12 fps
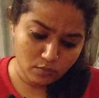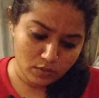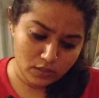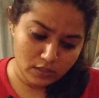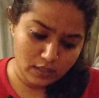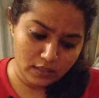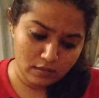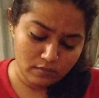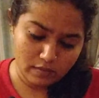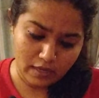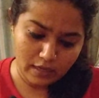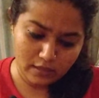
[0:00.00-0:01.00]
What's the
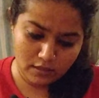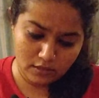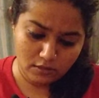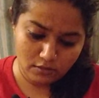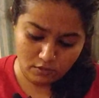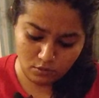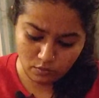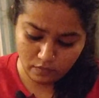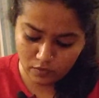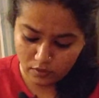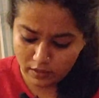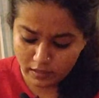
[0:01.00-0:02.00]
next
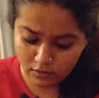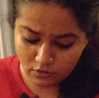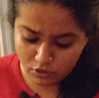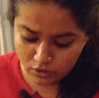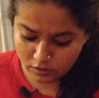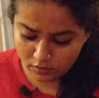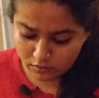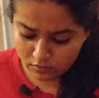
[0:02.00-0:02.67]
overall energy?